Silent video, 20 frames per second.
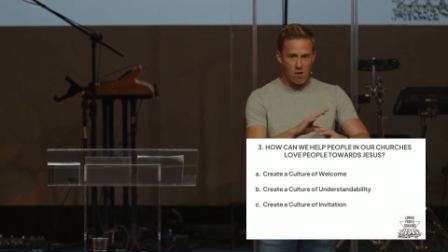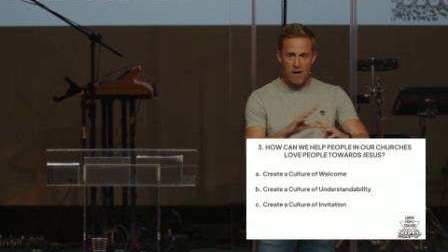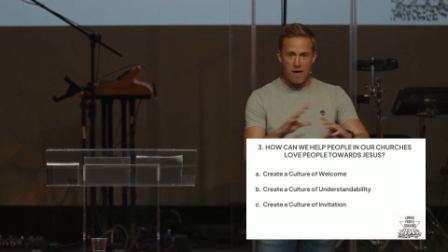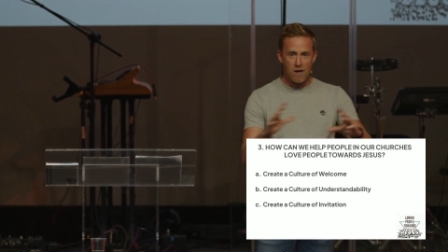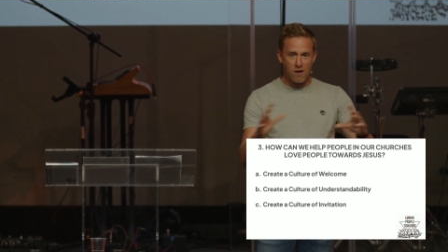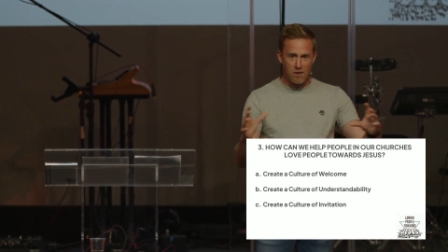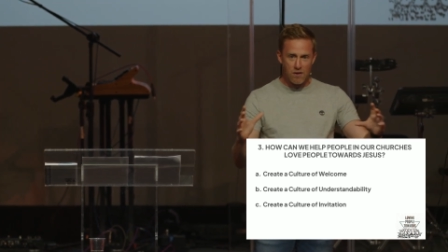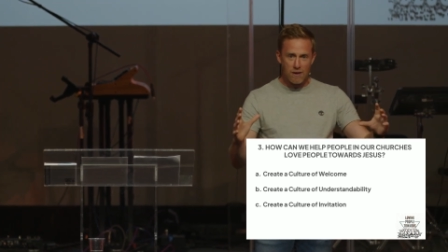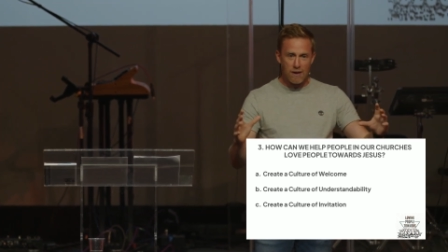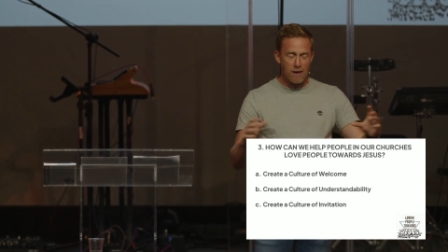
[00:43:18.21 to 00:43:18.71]
or
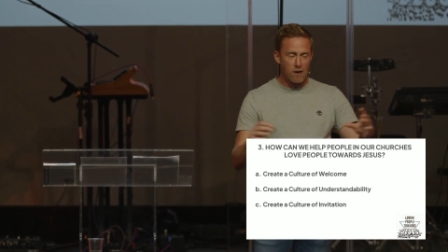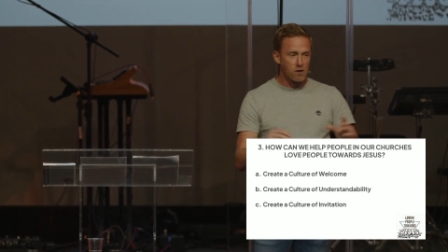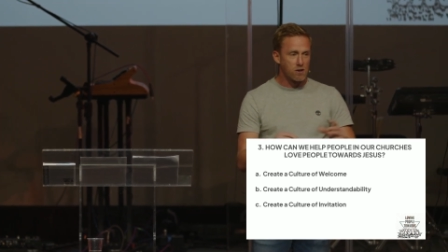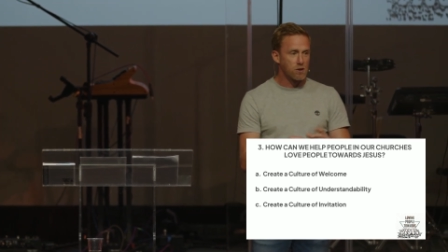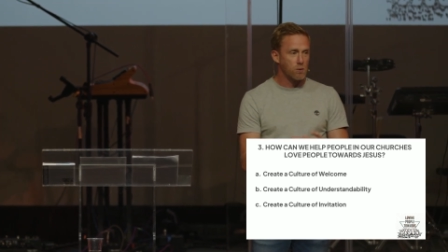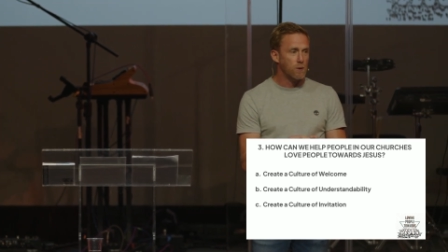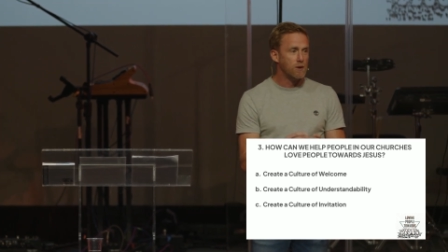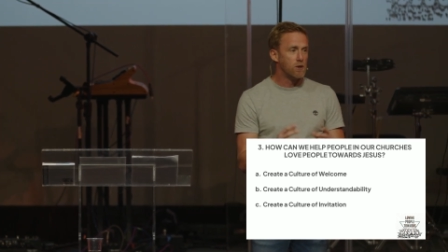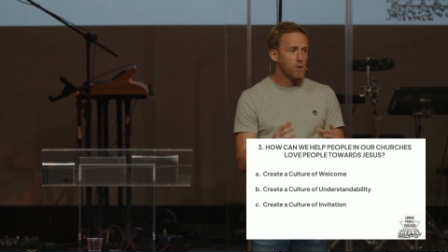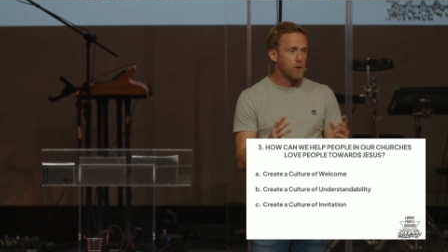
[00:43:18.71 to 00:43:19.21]
anything
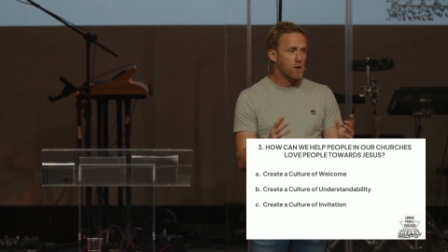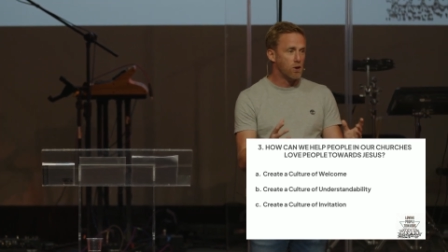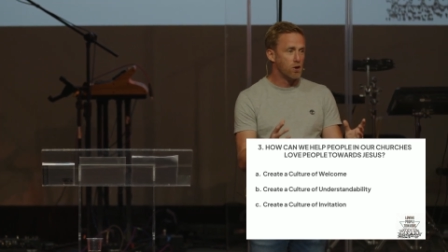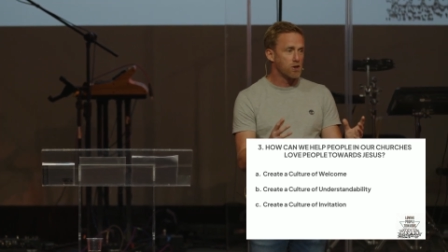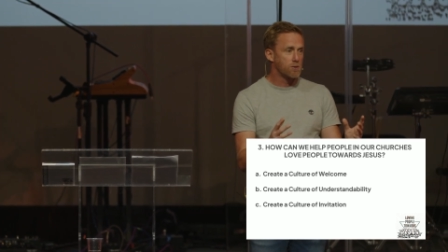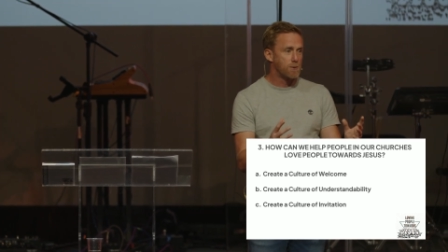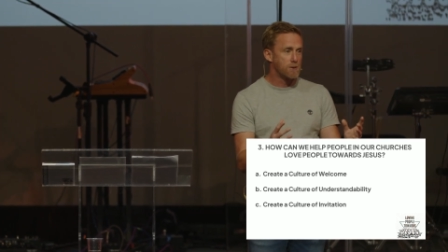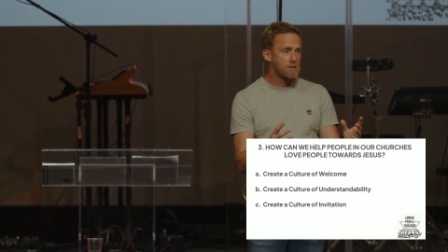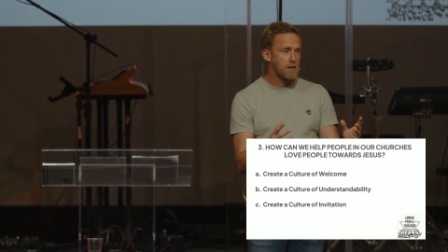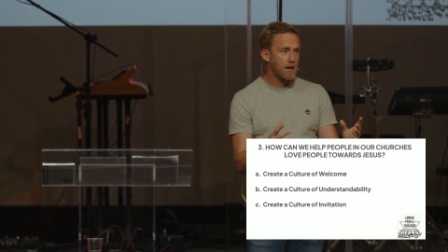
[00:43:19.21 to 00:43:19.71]
else that we do in
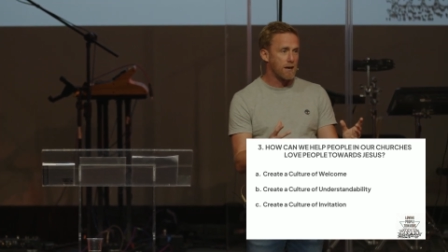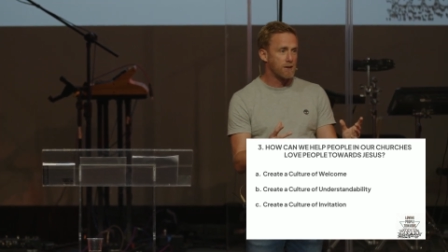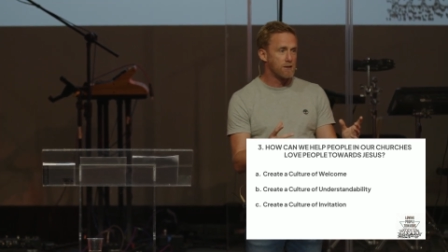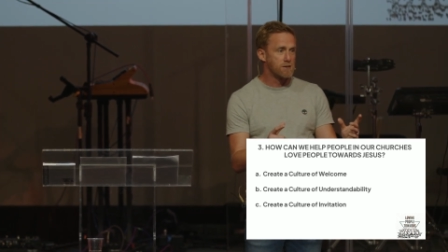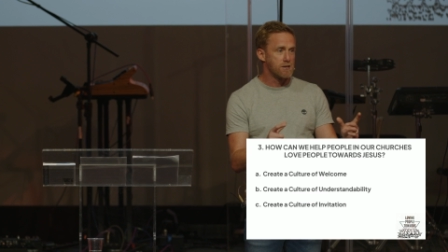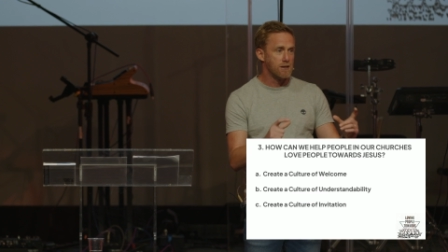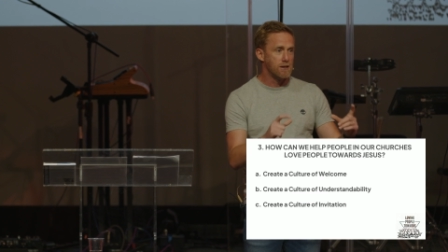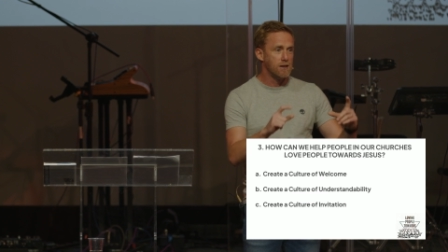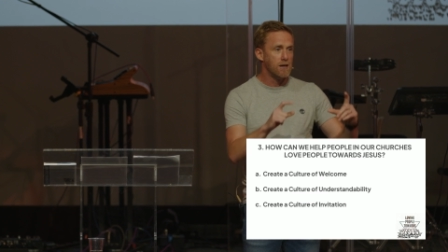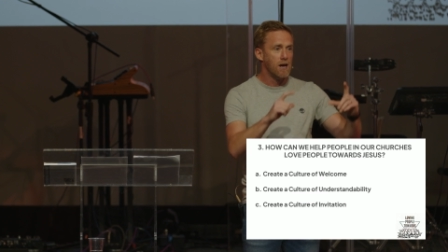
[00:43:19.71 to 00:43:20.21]

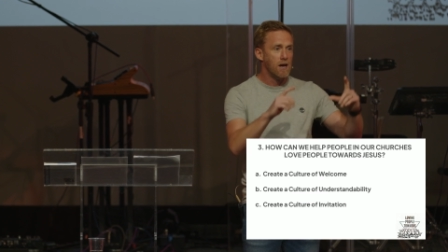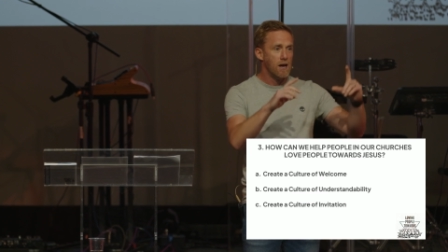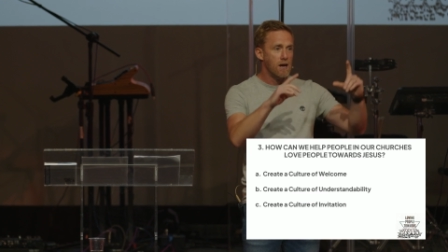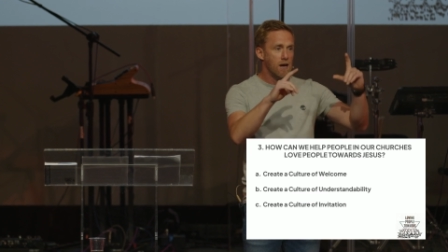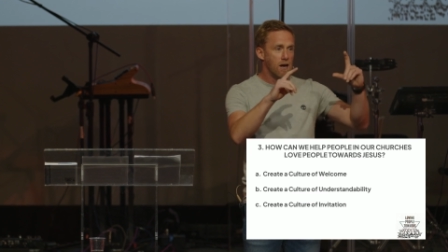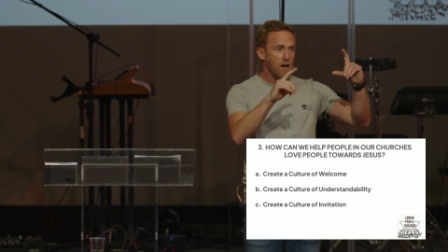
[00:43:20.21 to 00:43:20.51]
hospitality,